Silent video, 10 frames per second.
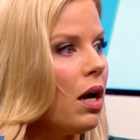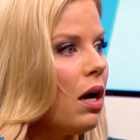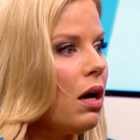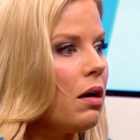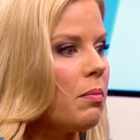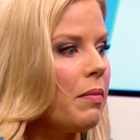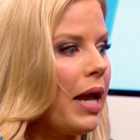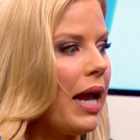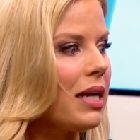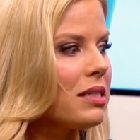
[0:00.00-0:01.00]
Um,
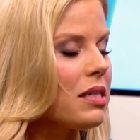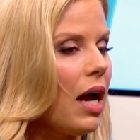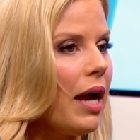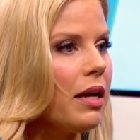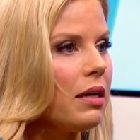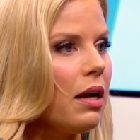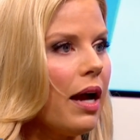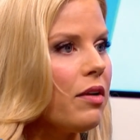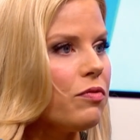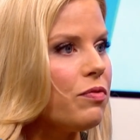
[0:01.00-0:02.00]
and I
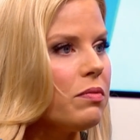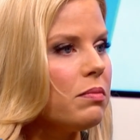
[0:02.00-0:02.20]
I have